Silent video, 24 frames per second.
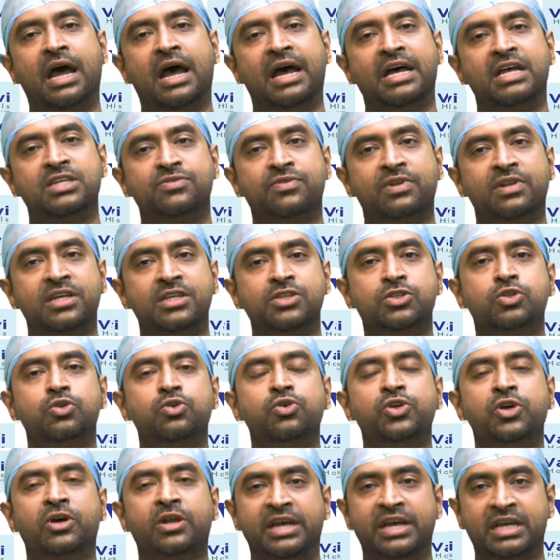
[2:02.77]
as well as do
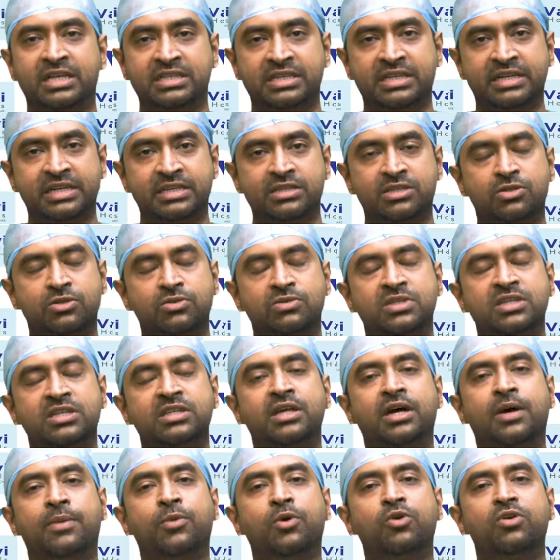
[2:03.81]
your x-rays to see
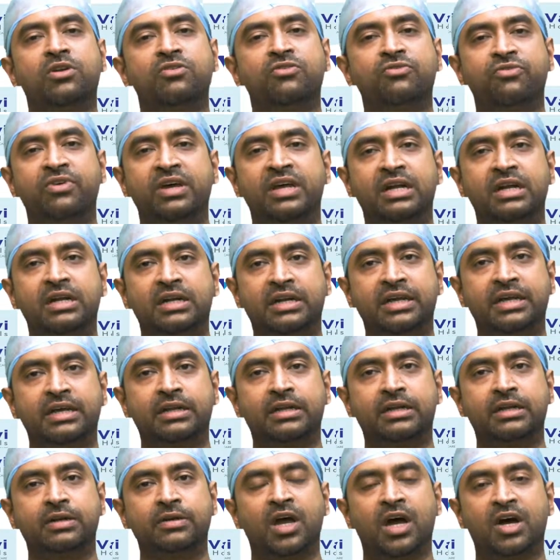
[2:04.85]
the amount of wear and tear.
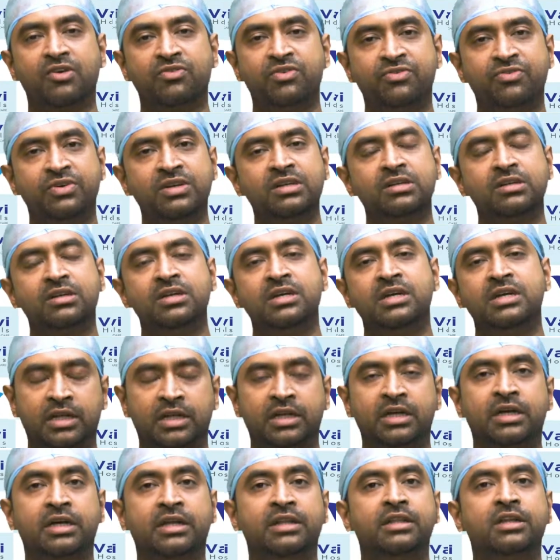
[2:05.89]
However,
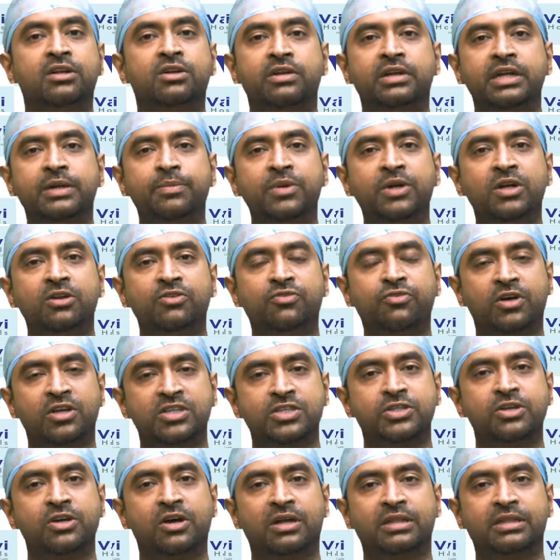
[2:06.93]
the treatment of
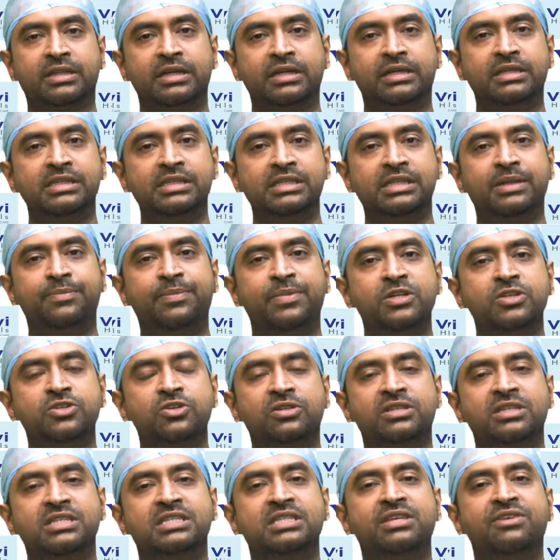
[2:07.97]
osteoarthritis depends
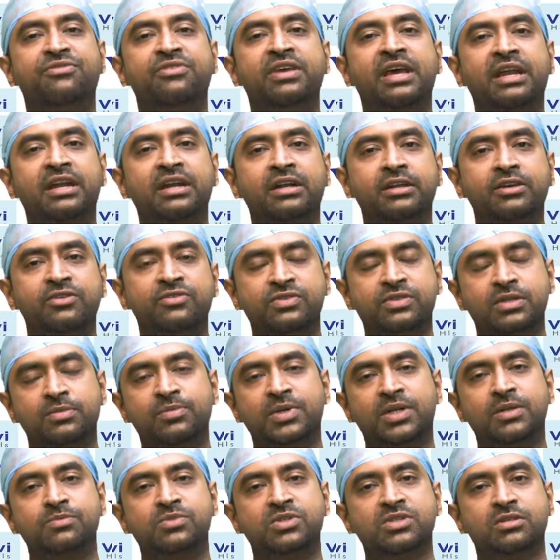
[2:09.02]
on the severity of
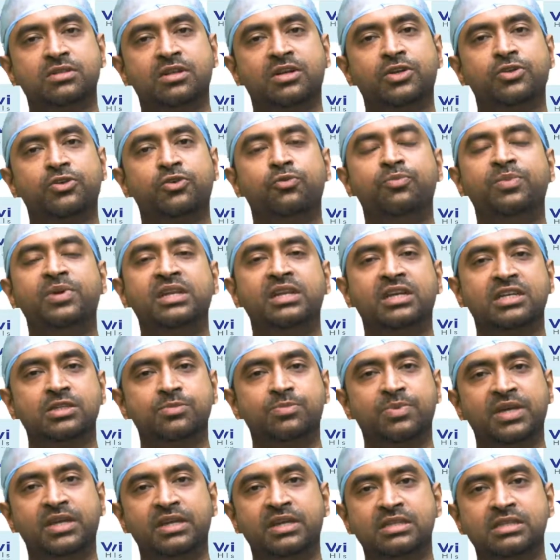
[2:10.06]
symptoms that you have been
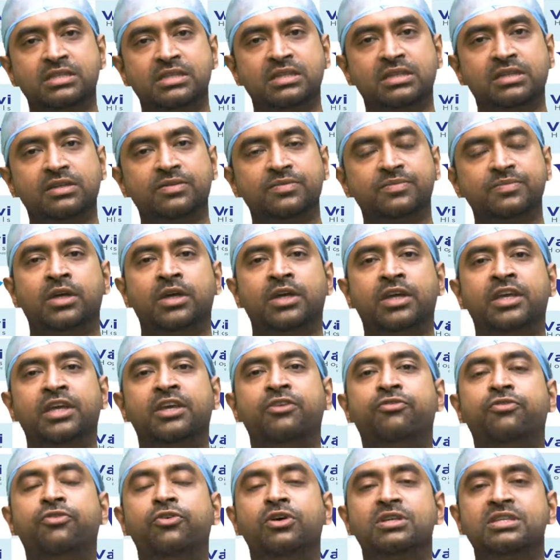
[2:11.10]
experiencing.
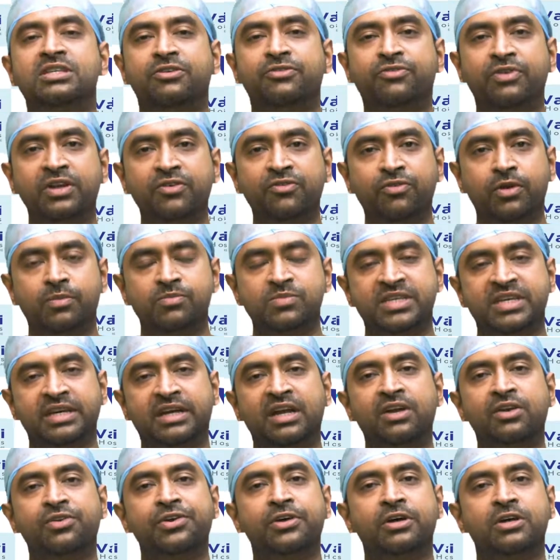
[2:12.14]
If you are suffering from
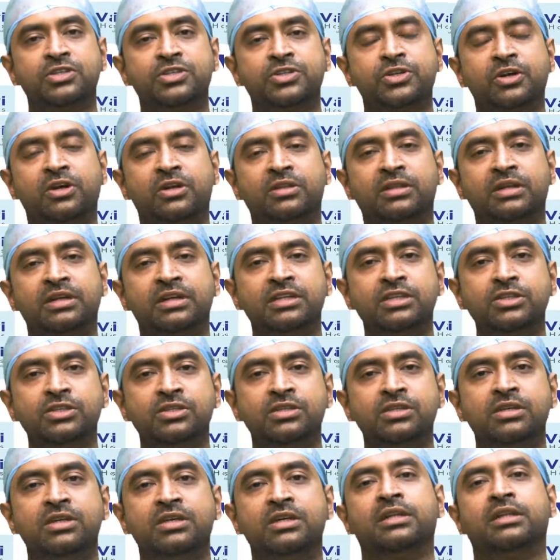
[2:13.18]
secondary
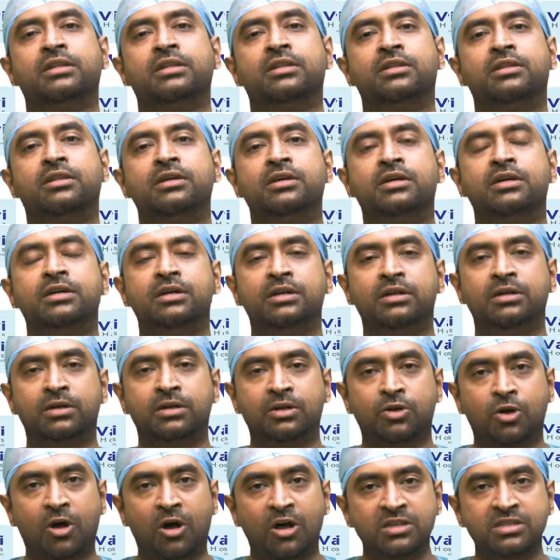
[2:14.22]
osteoarthritis, the
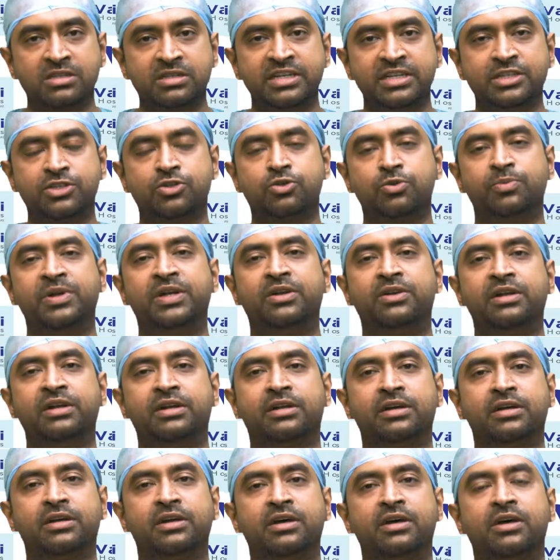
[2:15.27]
cause needs to be
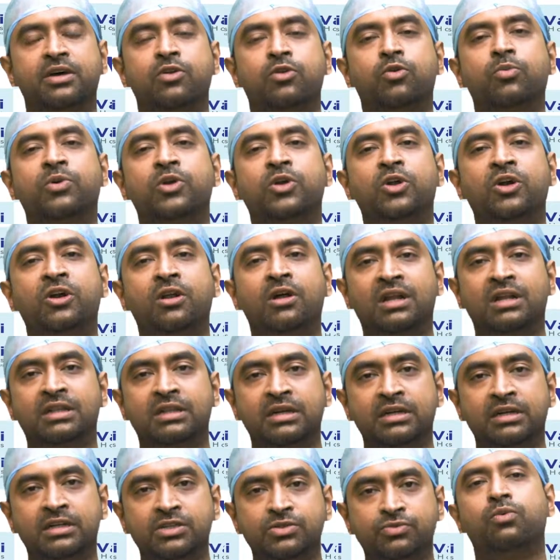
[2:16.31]
treated. Rheumatoid
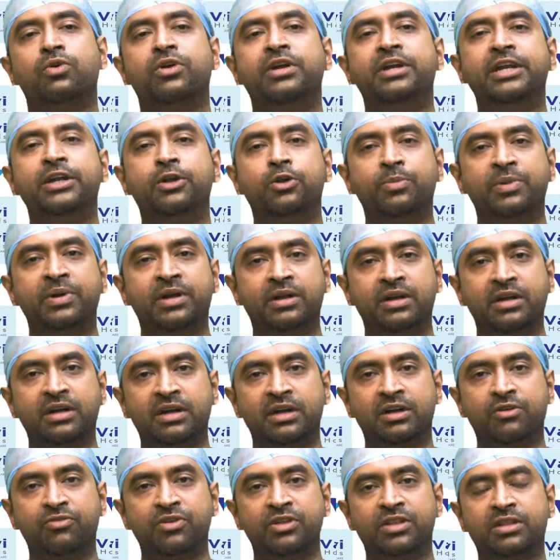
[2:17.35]
arthritis would need to be
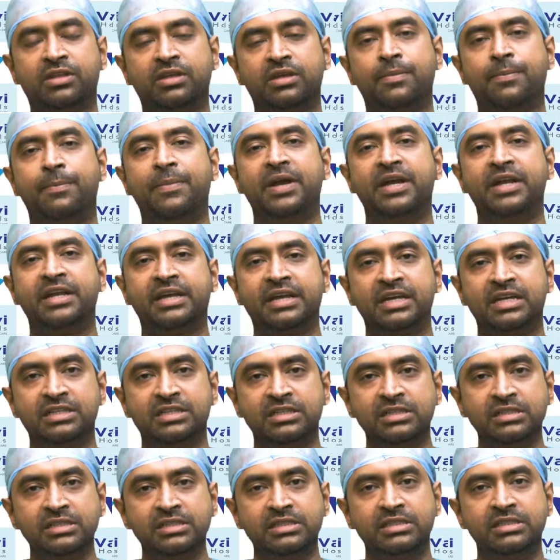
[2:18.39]
treated with
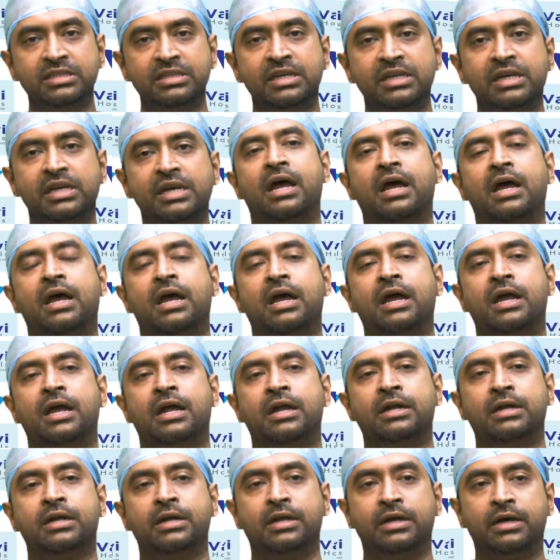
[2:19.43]
medications,
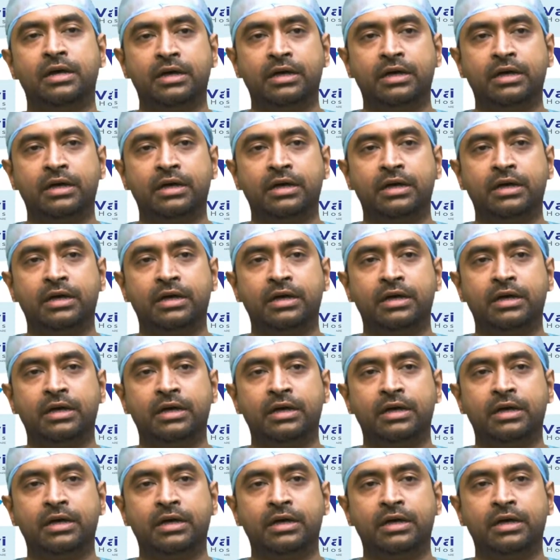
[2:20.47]
and